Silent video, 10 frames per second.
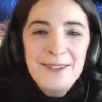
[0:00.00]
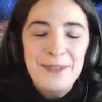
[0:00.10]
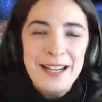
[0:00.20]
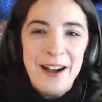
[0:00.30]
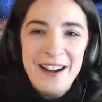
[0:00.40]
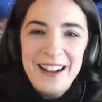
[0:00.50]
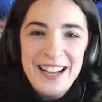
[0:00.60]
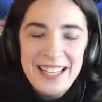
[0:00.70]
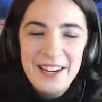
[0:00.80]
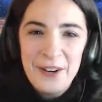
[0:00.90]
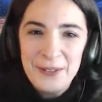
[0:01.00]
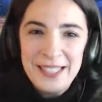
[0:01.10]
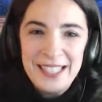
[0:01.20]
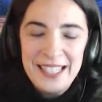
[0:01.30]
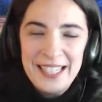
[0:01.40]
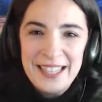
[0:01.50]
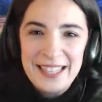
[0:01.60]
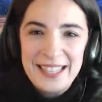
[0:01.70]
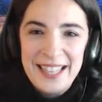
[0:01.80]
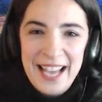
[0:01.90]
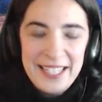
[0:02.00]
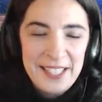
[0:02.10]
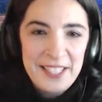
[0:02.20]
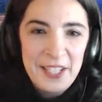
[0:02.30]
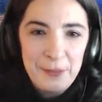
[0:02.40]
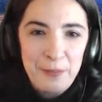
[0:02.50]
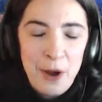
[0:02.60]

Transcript: but are, you know, that is still